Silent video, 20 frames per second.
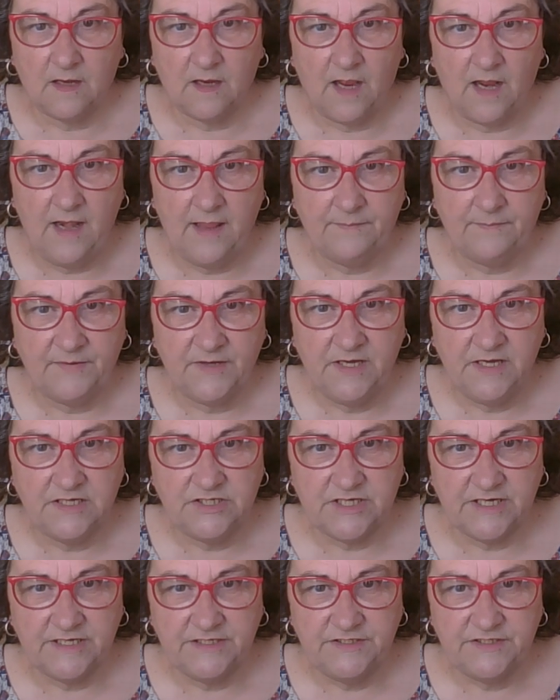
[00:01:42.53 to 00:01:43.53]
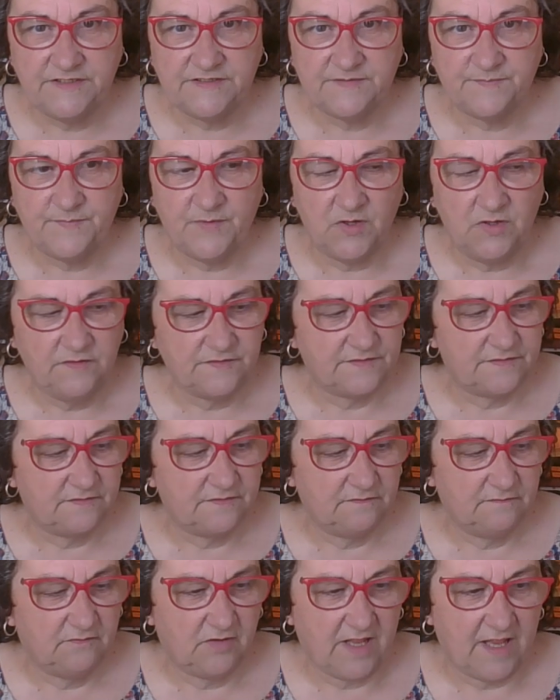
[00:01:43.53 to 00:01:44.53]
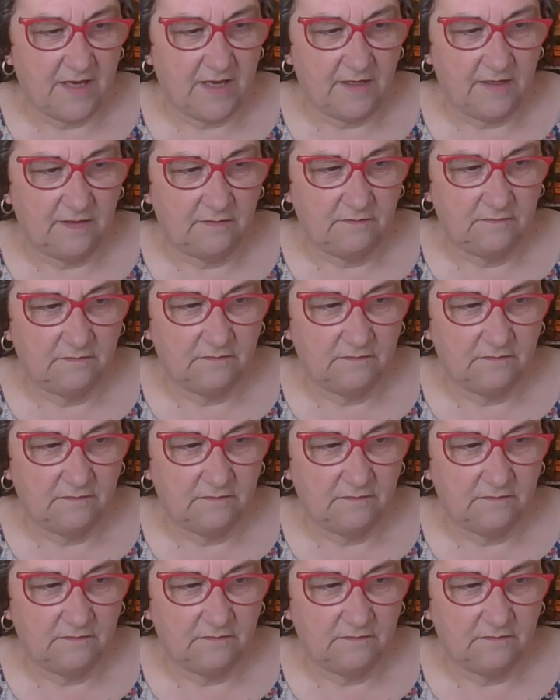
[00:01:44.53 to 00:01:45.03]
a leopard can change its spots, or can it?